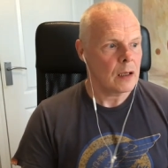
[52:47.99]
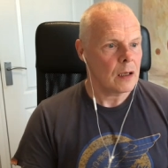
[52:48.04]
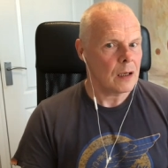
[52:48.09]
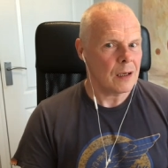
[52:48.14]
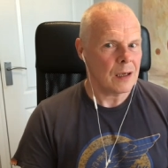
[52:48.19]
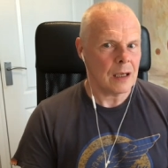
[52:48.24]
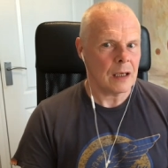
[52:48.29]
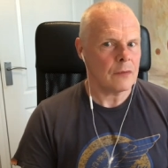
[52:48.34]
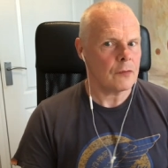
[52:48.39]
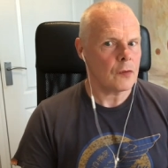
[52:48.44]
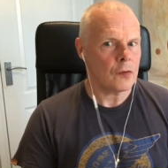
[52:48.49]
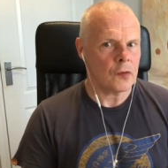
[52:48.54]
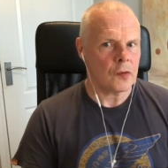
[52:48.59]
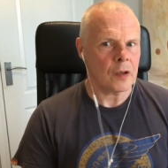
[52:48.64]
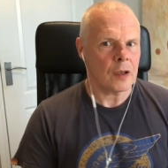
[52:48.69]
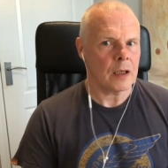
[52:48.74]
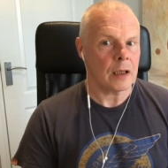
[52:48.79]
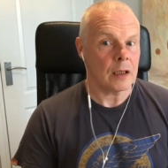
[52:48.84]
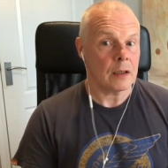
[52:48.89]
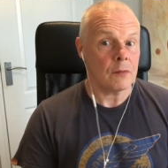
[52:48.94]
i have to
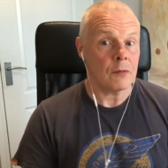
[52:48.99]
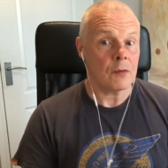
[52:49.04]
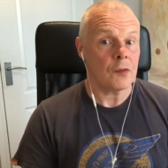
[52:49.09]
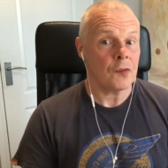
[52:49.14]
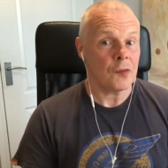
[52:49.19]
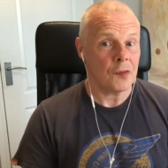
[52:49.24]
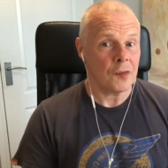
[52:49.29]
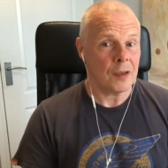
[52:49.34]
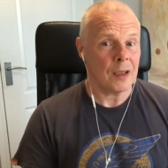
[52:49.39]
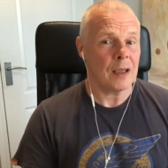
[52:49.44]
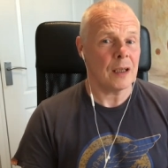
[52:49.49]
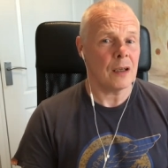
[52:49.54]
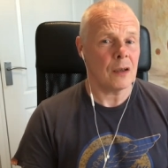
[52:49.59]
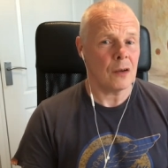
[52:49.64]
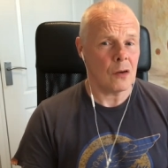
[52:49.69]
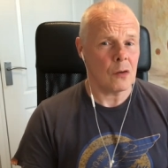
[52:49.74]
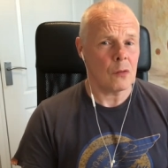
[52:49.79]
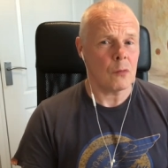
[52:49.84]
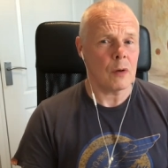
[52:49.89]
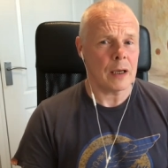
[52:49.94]
say there's still a
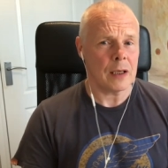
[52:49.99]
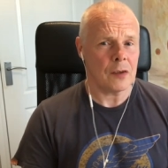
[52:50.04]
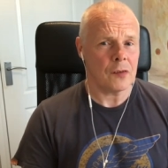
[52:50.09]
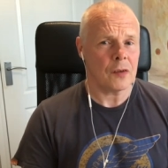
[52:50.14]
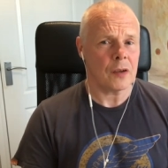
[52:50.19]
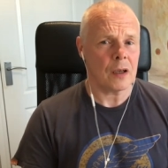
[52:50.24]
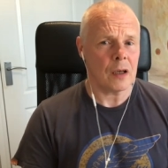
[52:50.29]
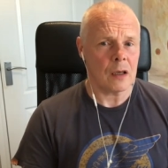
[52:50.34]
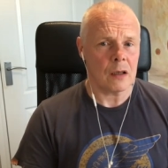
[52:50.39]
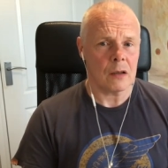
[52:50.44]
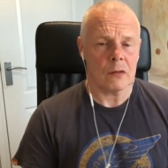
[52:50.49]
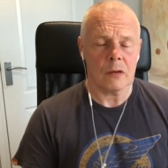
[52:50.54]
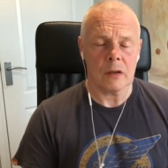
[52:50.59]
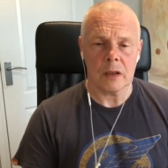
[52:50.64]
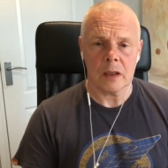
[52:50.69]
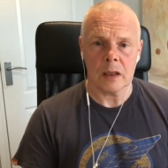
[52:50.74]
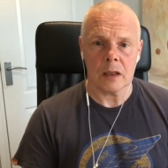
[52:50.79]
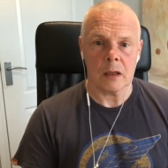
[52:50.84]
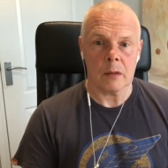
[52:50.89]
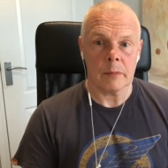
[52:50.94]
long way to go
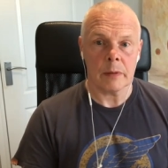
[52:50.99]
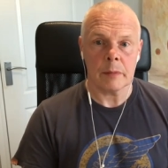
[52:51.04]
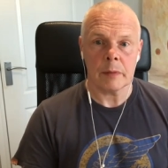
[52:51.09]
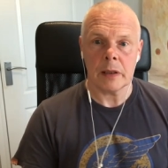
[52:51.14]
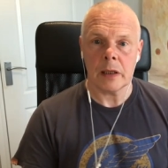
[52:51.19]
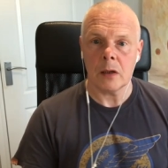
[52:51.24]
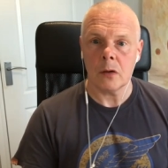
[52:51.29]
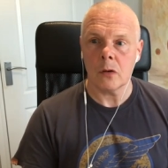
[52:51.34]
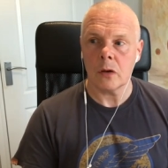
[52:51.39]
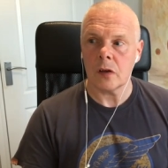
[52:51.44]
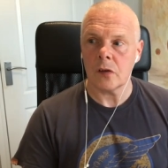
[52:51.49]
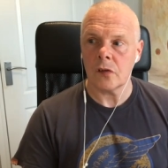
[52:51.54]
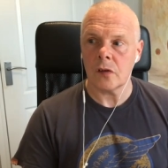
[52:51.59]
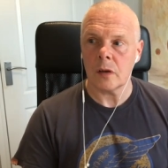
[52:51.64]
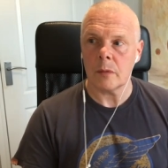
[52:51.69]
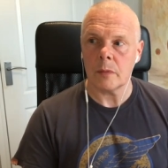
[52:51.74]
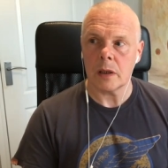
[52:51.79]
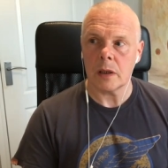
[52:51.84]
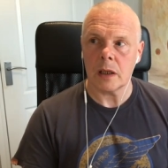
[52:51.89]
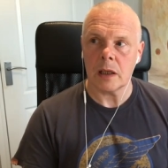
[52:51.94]
you know i mean when you look at
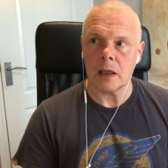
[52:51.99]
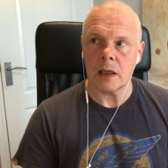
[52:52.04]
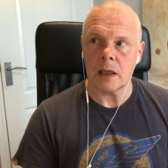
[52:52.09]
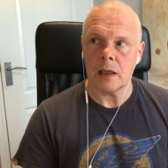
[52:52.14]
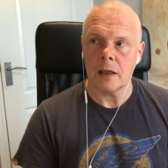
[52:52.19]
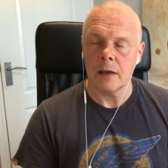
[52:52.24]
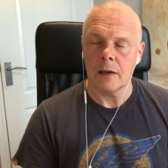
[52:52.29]
some of the